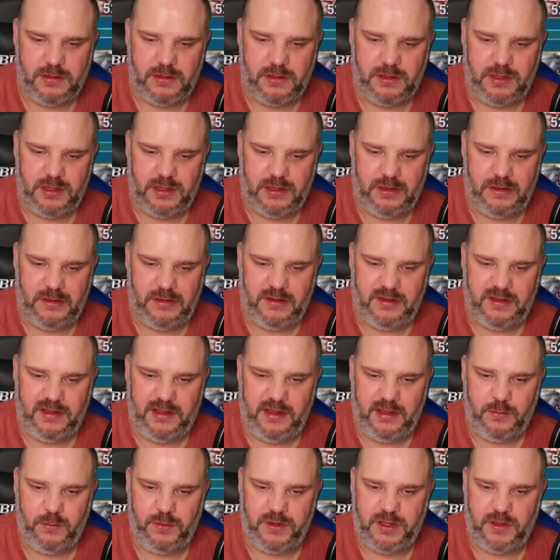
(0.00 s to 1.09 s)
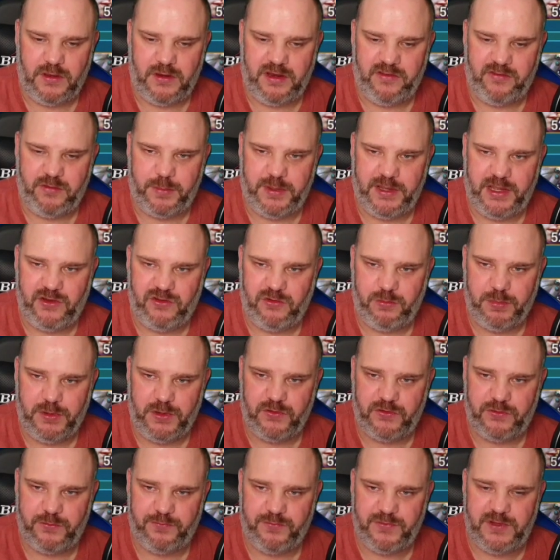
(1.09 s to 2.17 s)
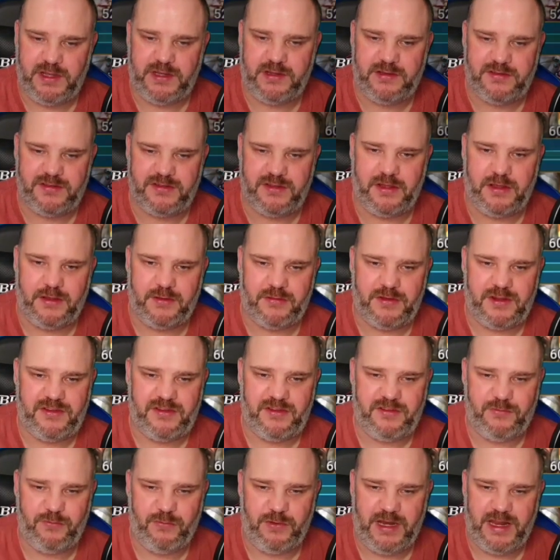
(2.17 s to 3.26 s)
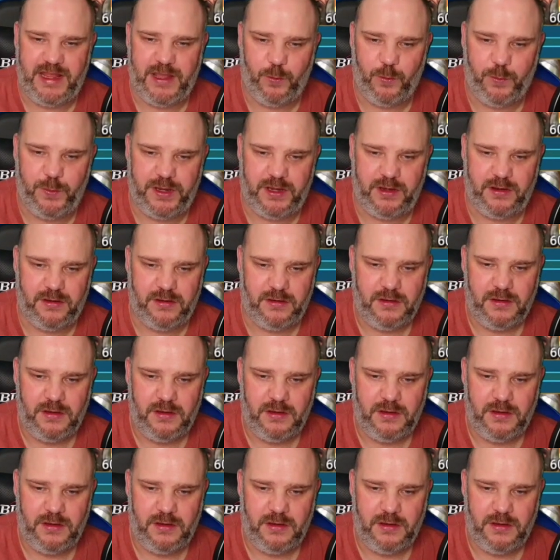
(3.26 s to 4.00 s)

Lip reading: Yeah, we got another page of bots. So this isn't really helping.